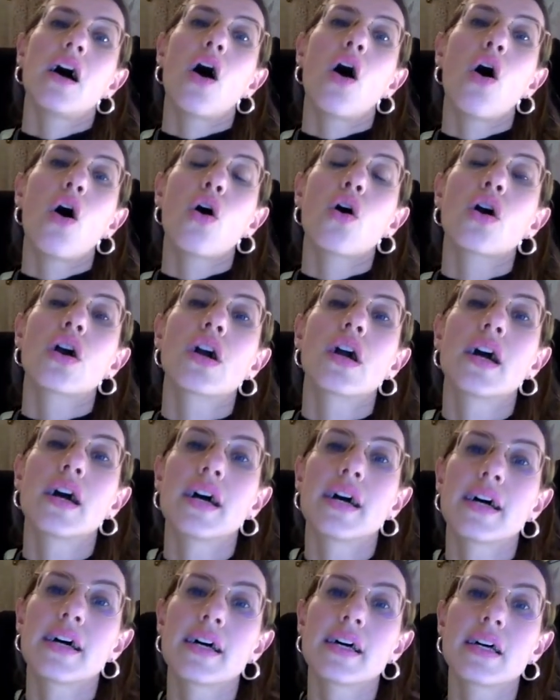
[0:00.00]
or
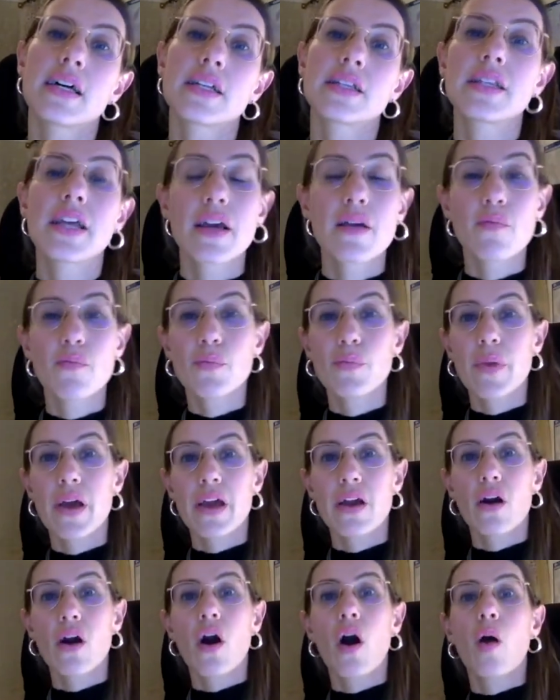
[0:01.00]
they
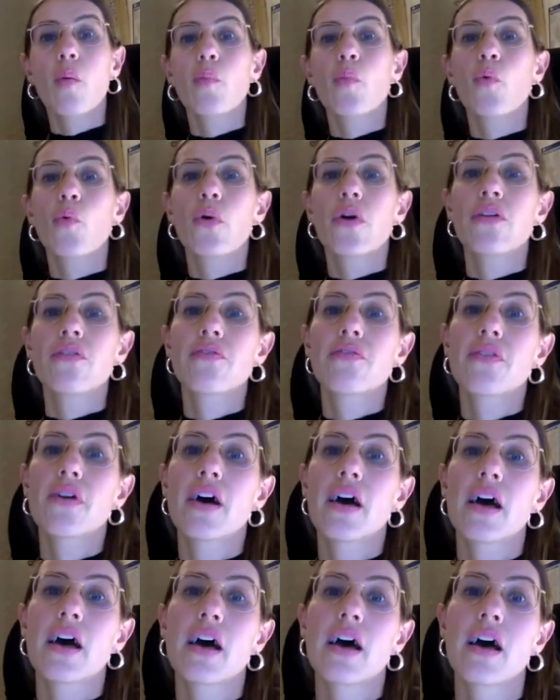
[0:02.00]
may come with
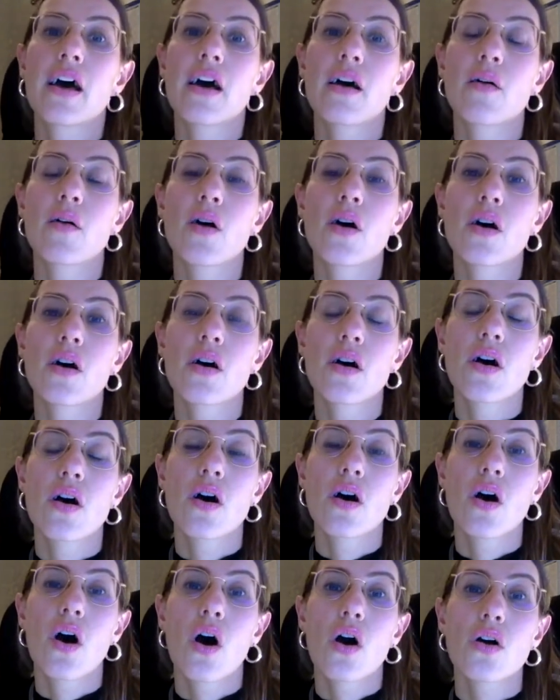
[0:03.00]

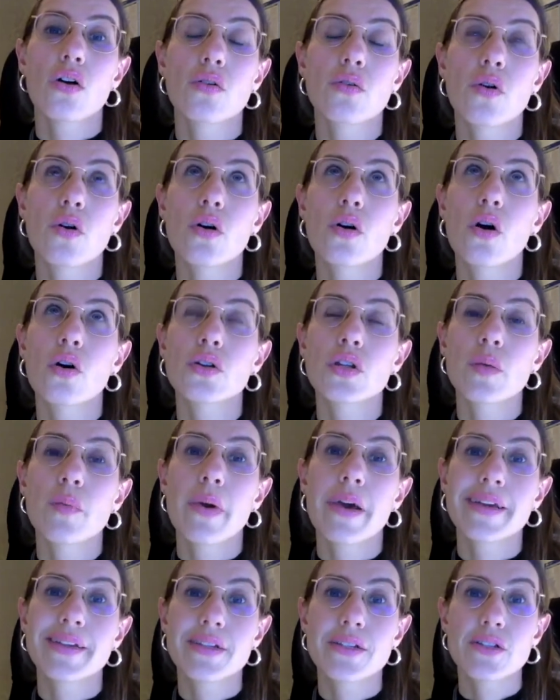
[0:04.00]
on the
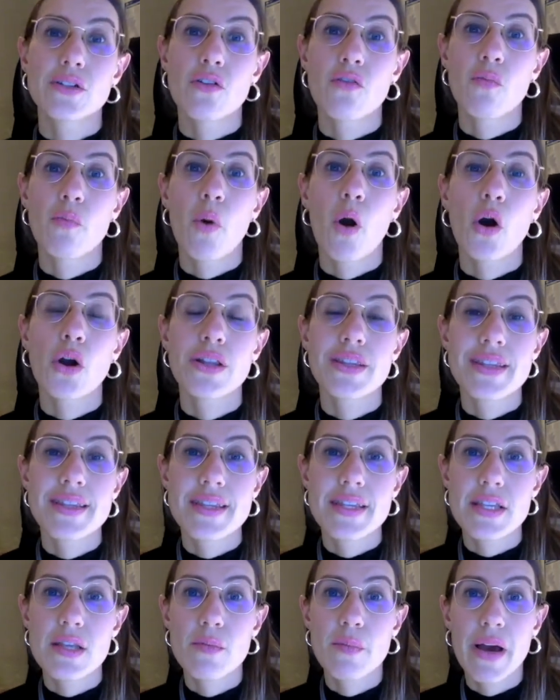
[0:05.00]
basis of
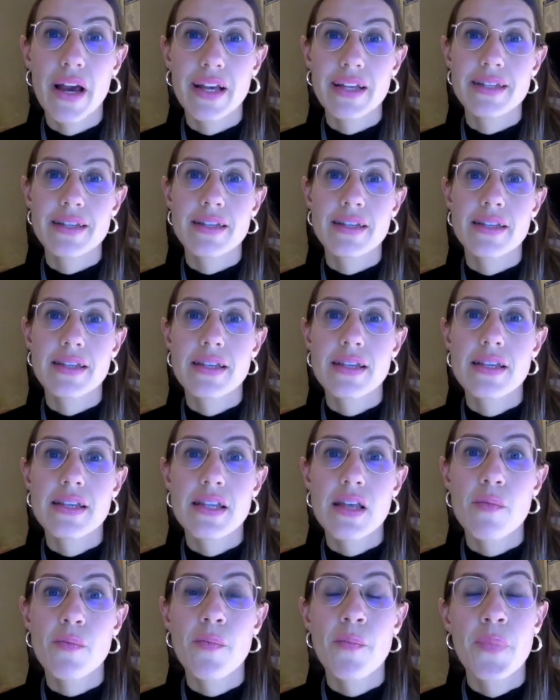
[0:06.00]
points-based
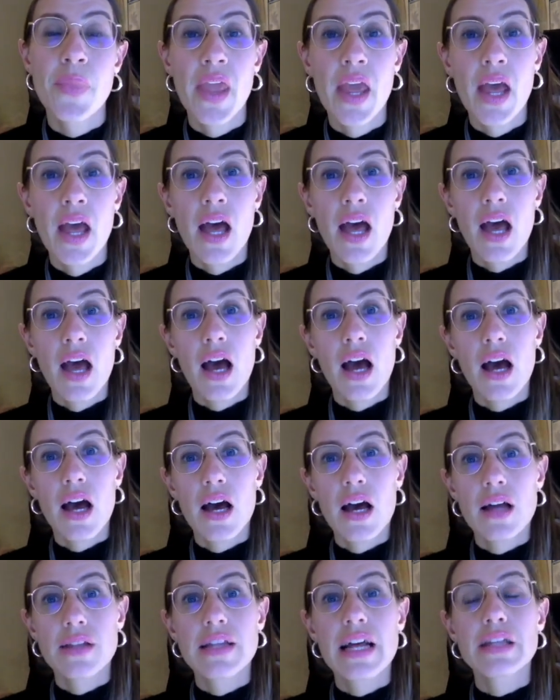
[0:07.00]
system
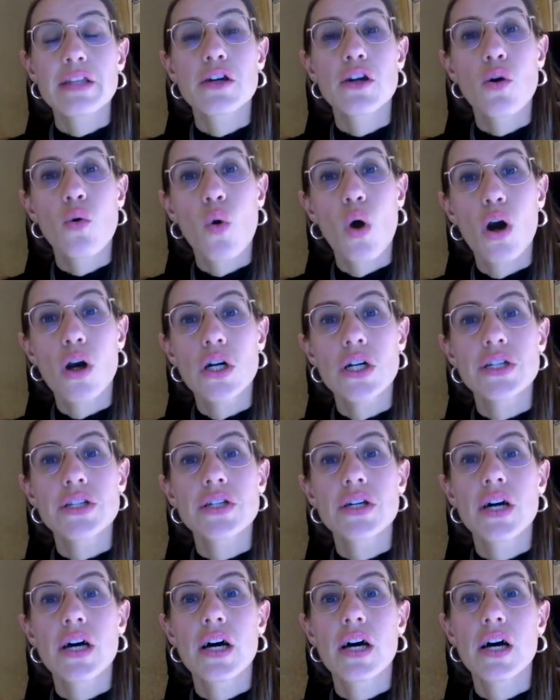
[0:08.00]
that reward